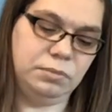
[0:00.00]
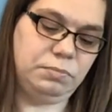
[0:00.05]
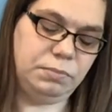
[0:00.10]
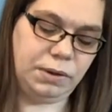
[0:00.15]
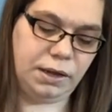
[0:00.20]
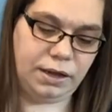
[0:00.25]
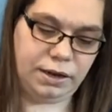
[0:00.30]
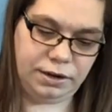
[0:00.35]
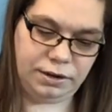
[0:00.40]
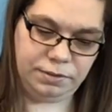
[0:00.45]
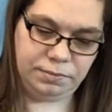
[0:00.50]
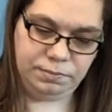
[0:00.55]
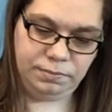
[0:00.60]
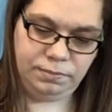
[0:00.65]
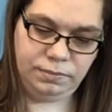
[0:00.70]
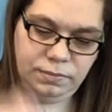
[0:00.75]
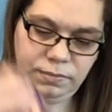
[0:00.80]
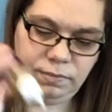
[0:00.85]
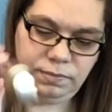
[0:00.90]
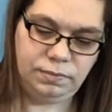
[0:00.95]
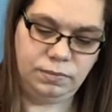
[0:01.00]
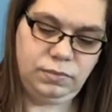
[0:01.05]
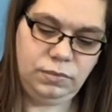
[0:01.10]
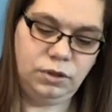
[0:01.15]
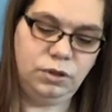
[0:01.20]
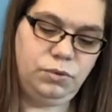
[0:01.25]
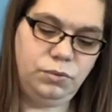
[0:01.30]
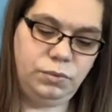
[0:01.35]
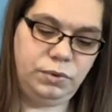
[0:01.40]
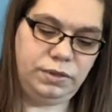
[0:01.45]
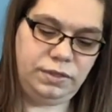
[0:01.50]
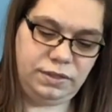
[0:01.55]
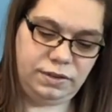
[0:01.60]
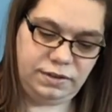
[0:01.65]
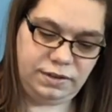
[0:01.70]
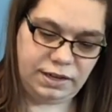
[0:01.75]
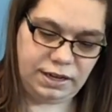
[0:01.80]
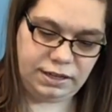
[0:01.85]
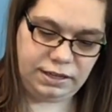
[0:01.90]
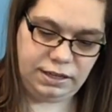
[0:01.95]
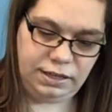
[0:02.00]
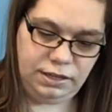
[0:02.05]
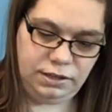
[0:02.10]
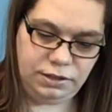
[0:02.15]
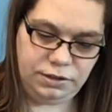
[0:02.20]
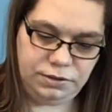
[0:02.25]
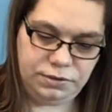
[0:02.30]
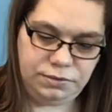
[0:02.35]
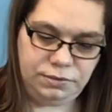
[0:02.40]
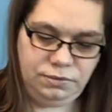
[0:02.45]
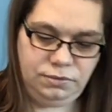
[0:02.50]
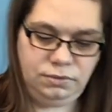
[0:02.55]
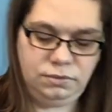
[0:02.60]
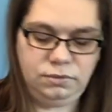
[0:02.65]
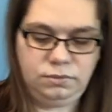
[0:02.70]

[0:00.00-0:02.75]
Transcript: bottom with the tacky glue.